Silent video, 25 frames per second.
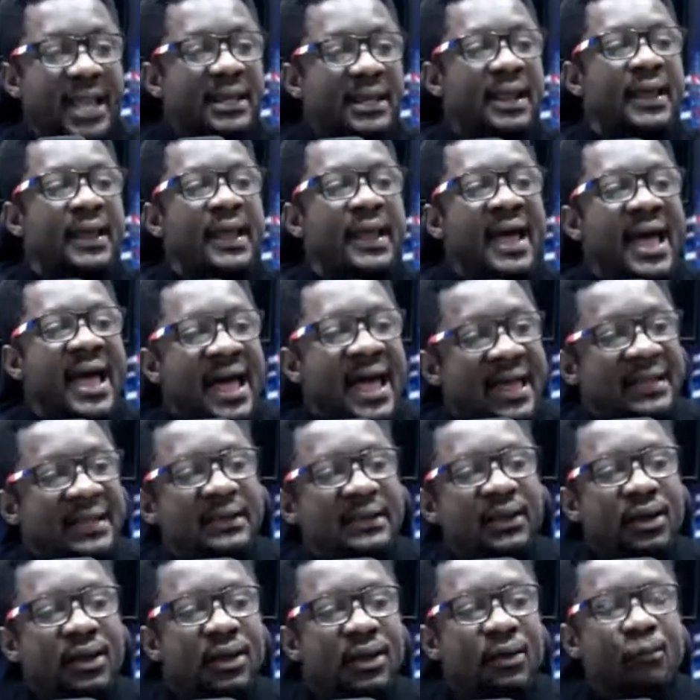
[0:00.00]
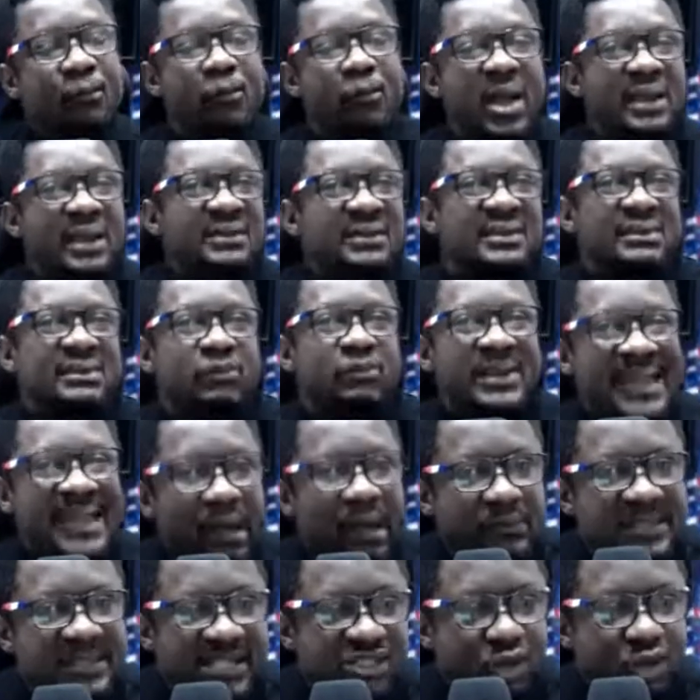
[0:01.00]
And when we now
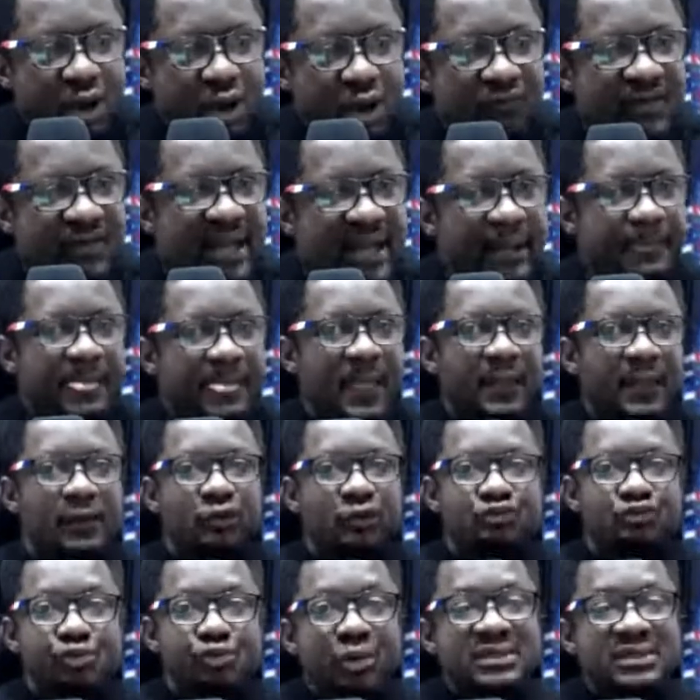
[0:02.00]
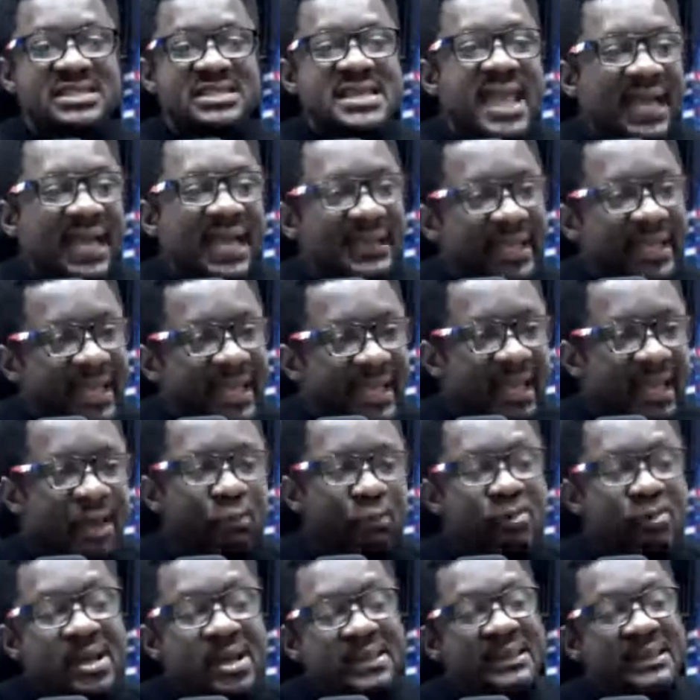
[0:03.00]
discover through DNA, we
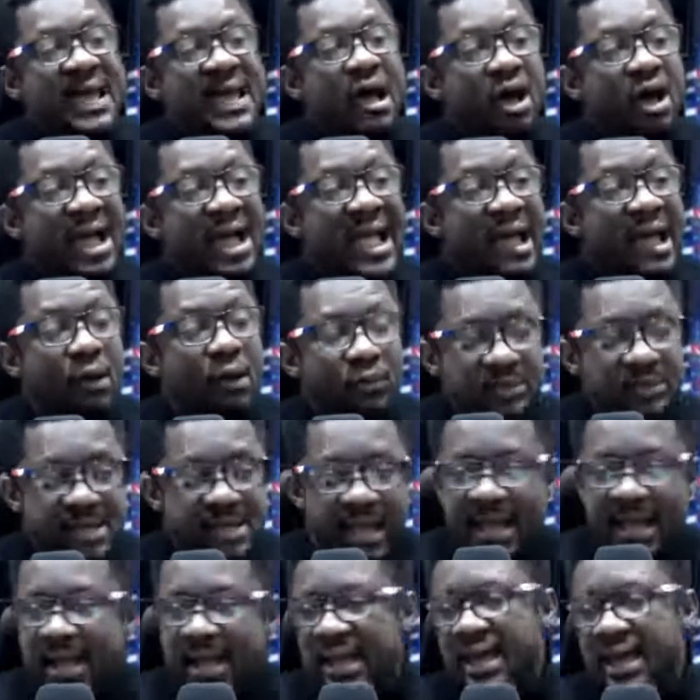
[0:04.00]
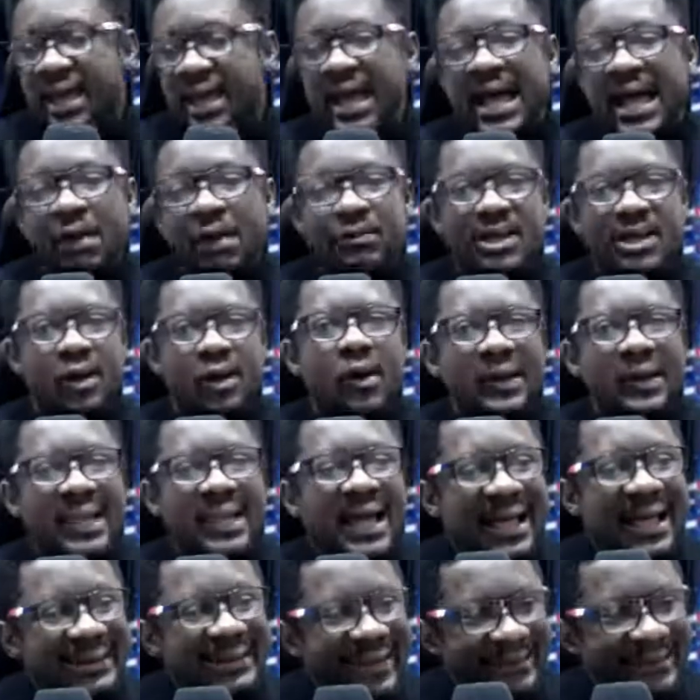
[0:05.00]
now hound her and we call her an
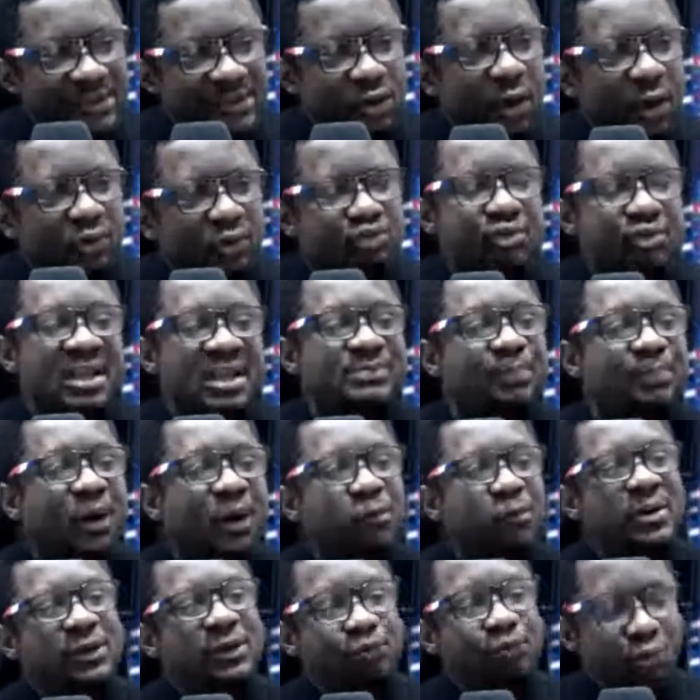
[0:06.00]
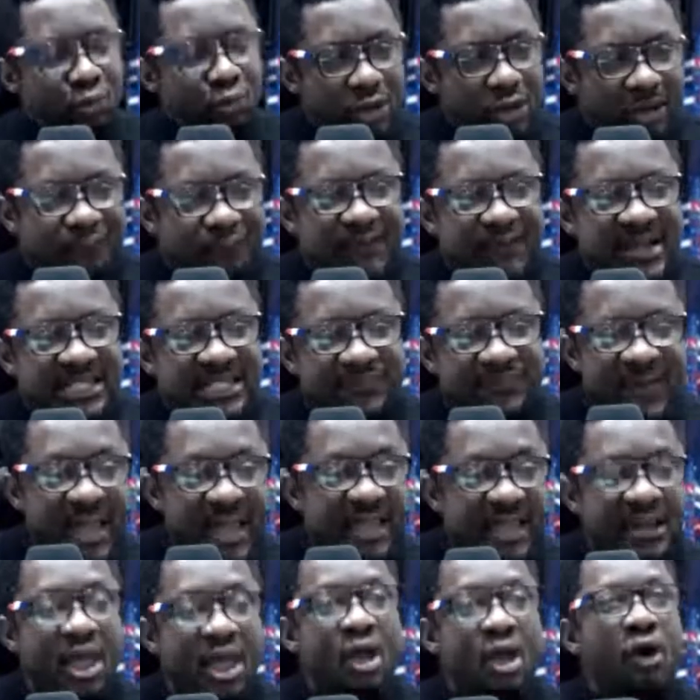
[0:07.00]
adulteress, but we do not fact find,
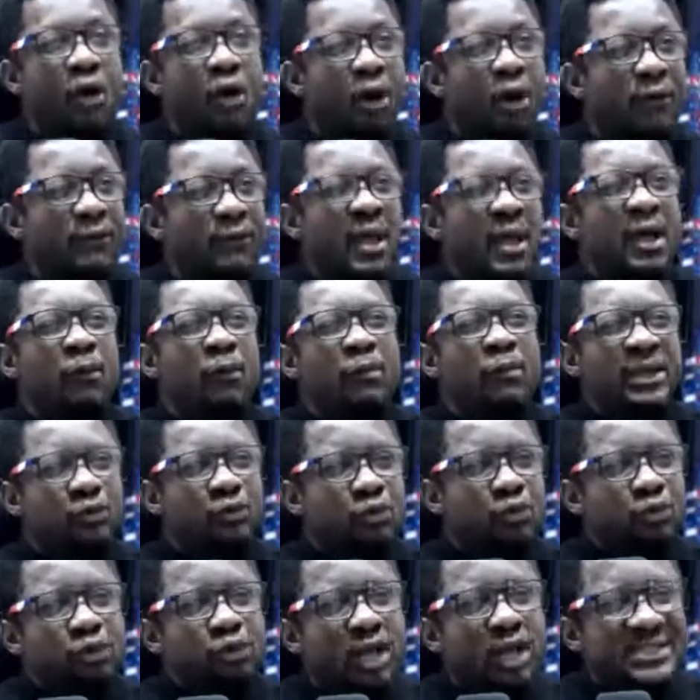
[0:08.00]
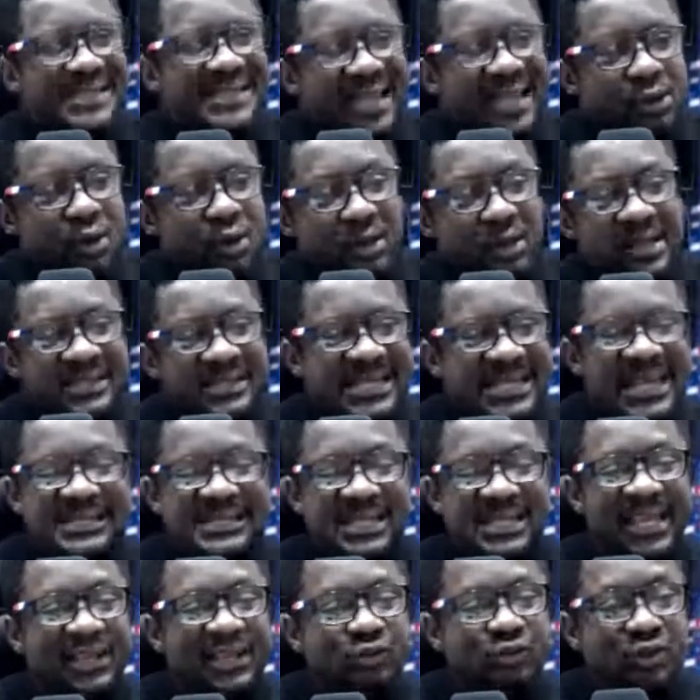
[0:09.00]
or we do not take cognizance into
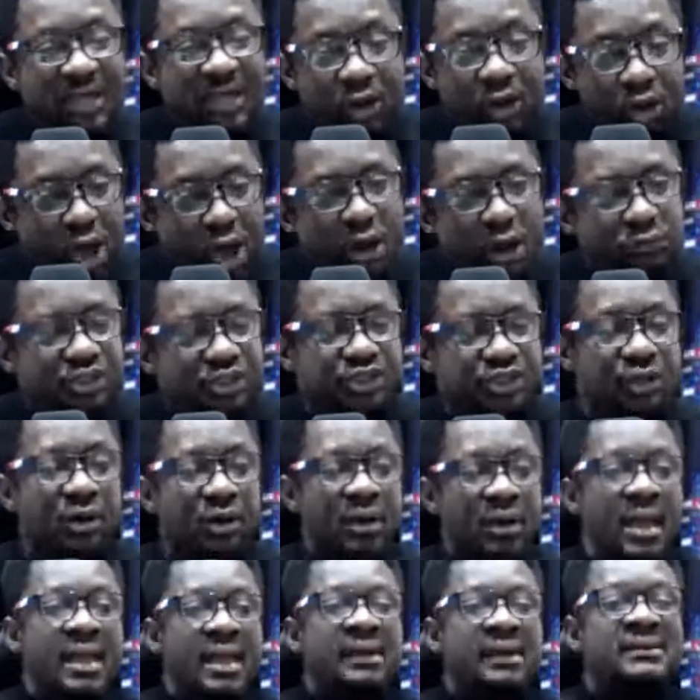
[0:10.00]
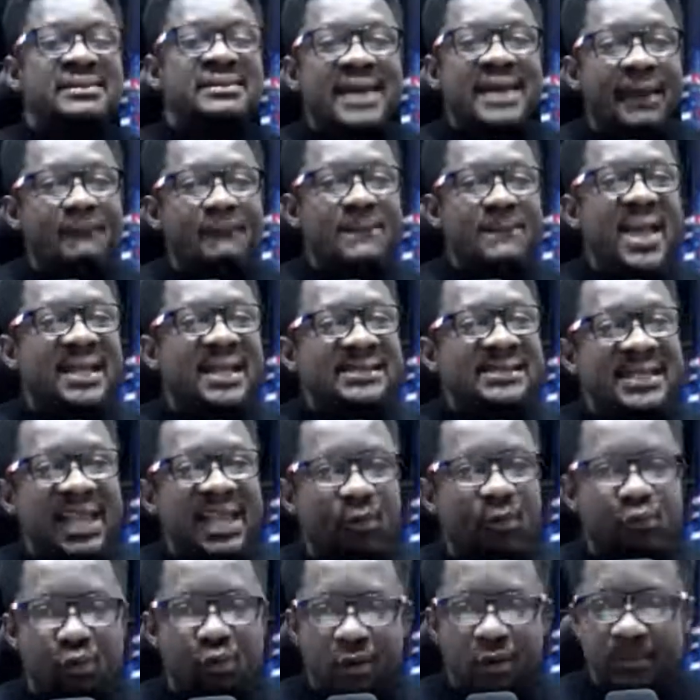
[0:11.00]
the culture that makes a
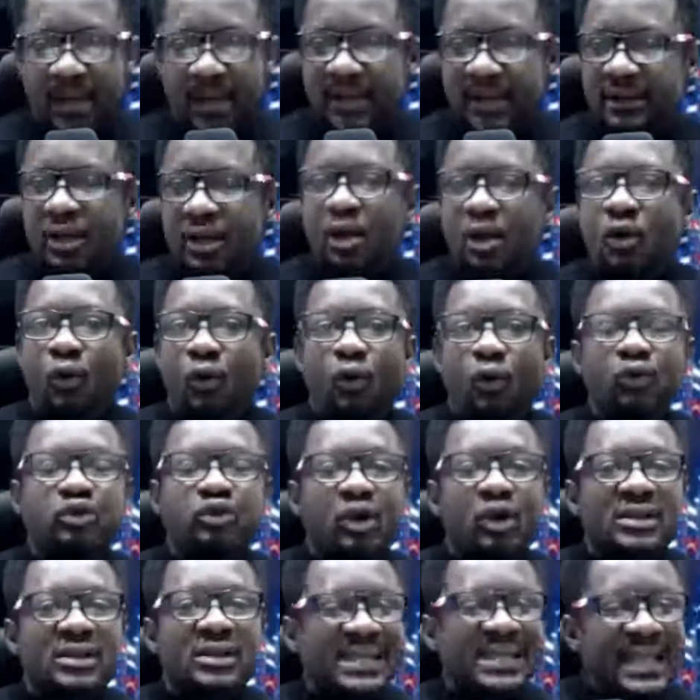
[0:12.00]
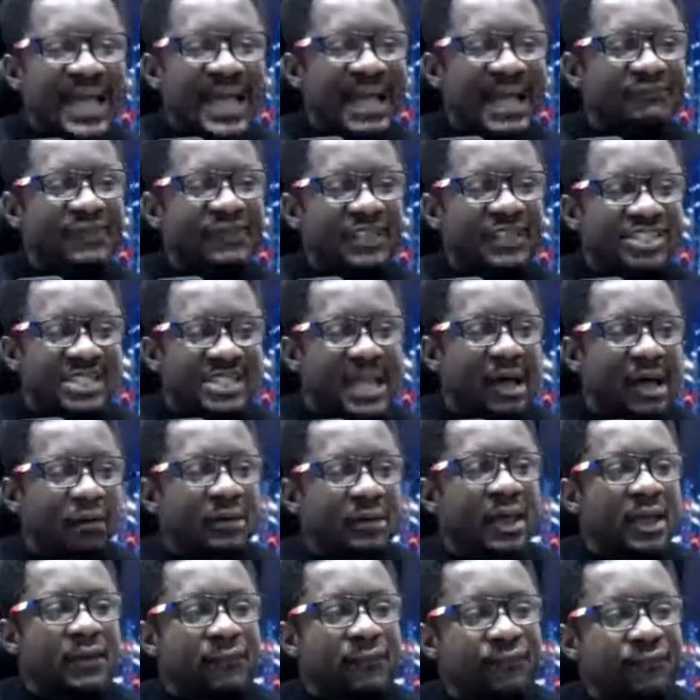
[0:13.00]
woman who doesn't have a child
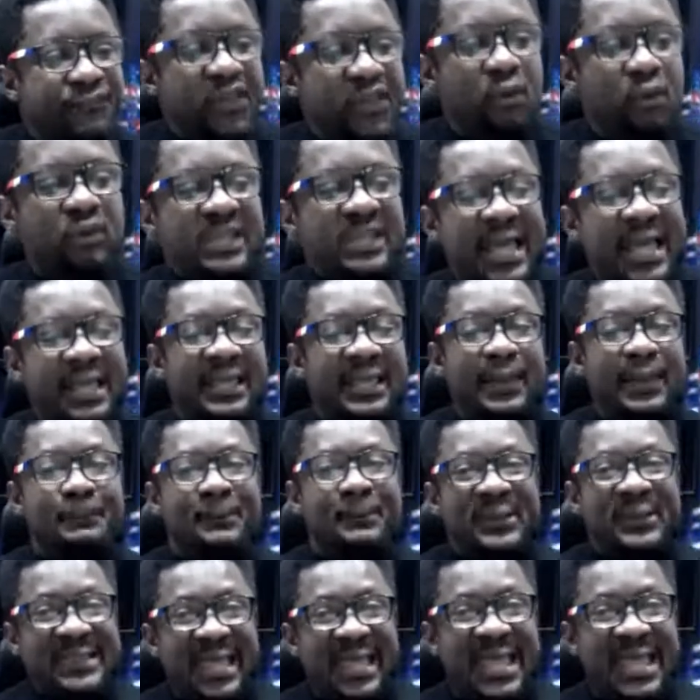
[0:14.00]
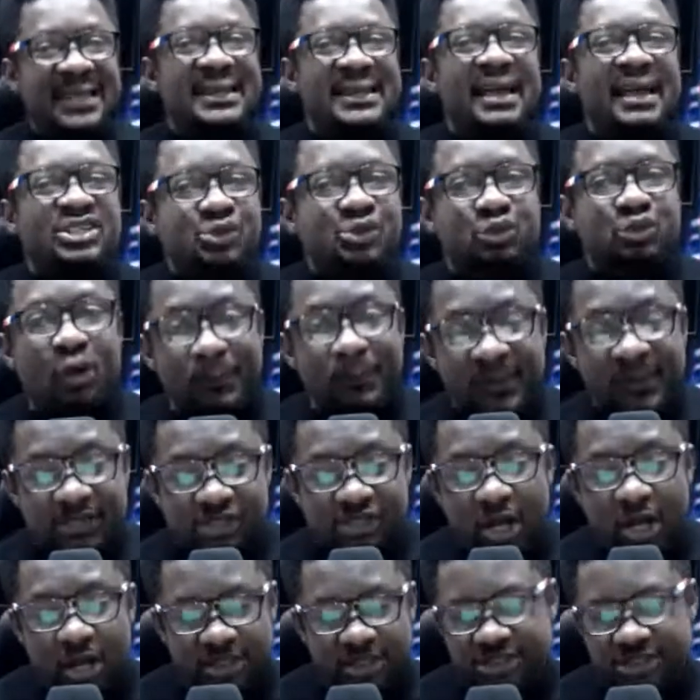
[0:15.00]
feel like a plague that should not be
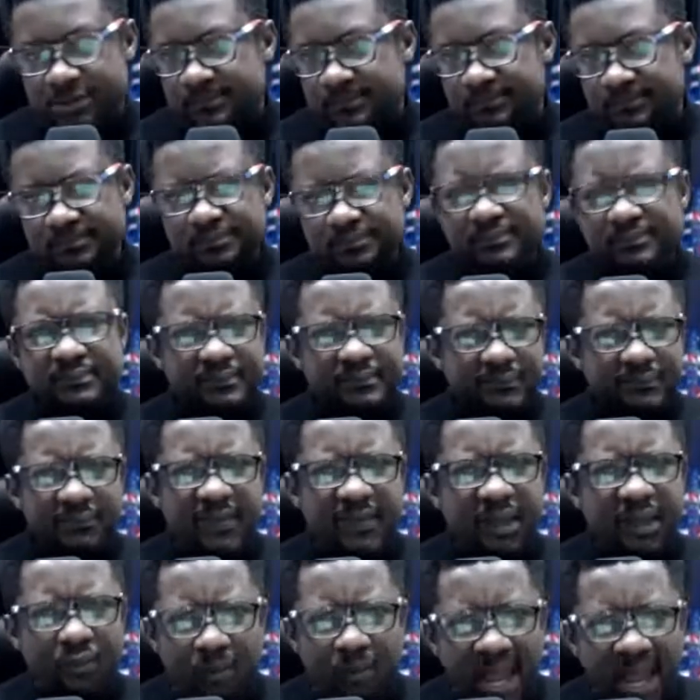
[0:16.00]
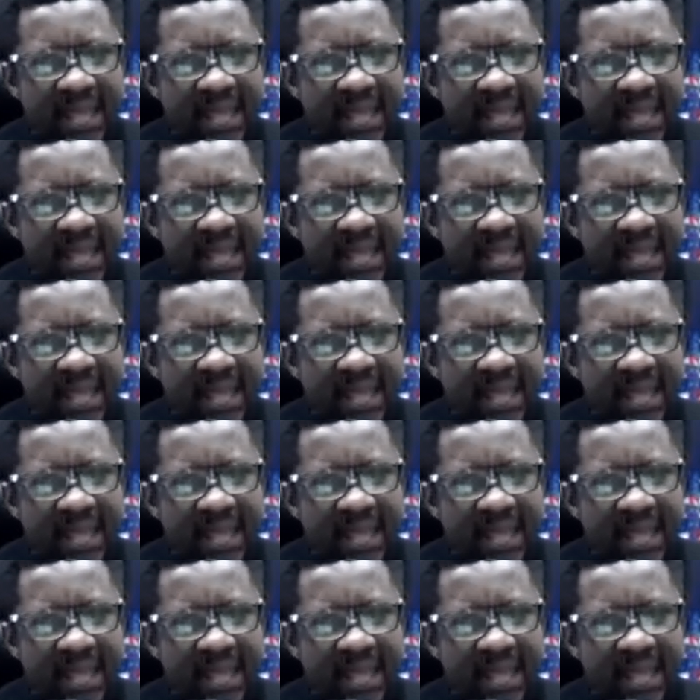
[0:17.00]
touched. Right.